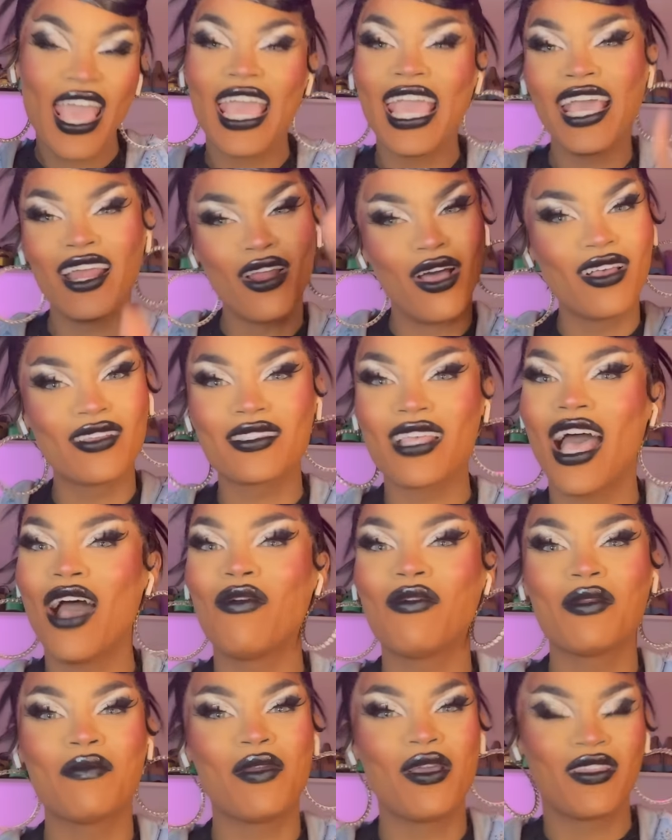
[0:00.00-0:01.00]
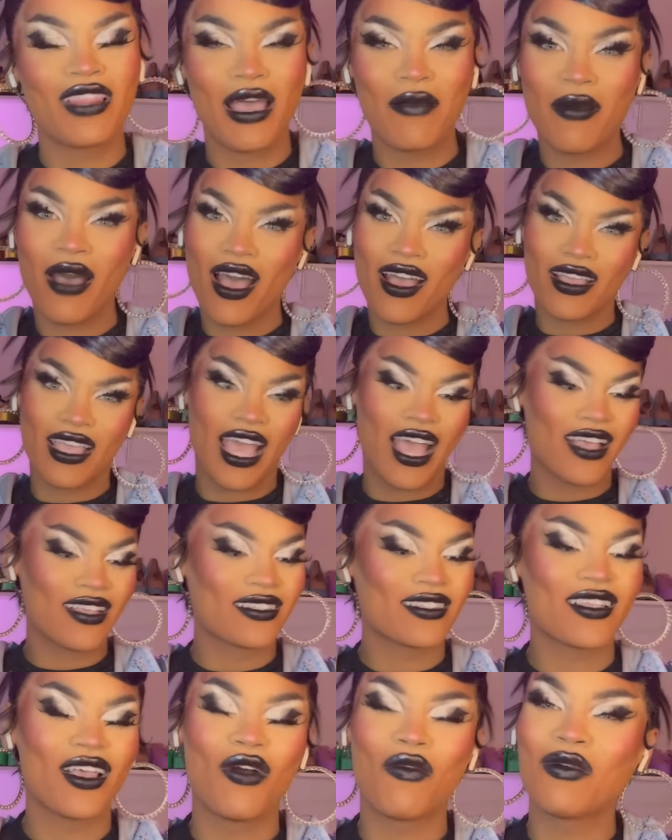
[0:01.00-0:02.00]
And also, I want to be on that podcast.
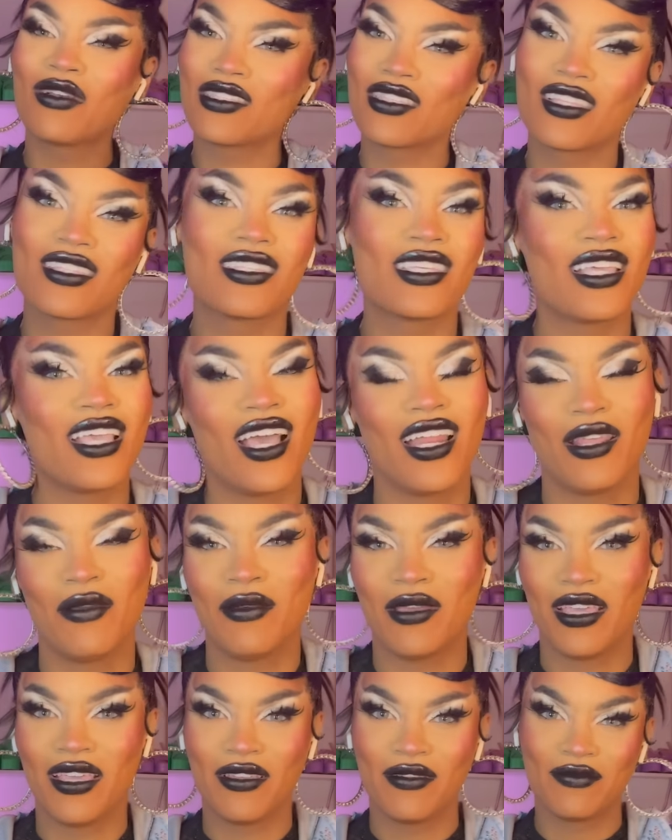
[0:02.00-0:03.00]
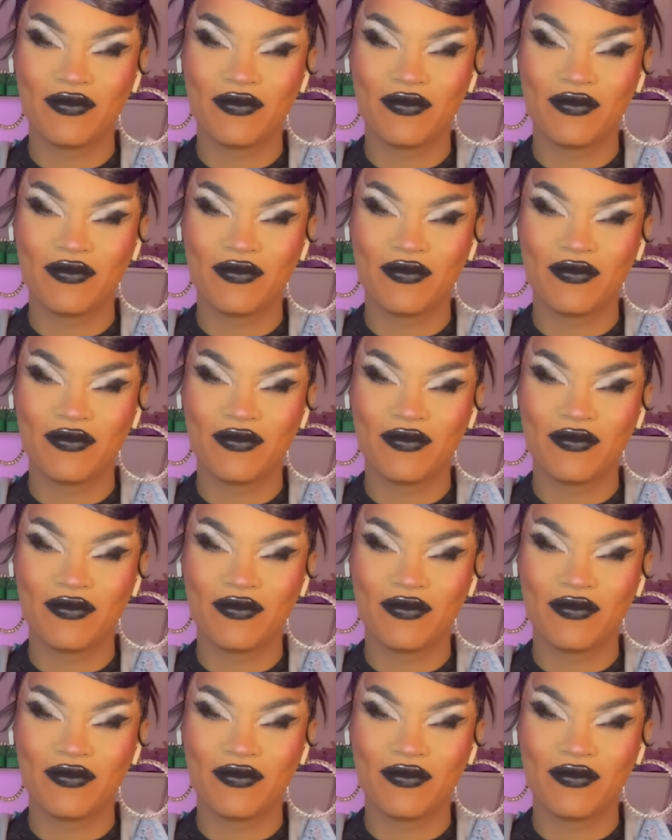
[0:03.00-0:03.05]
So what's the tea, honeybee?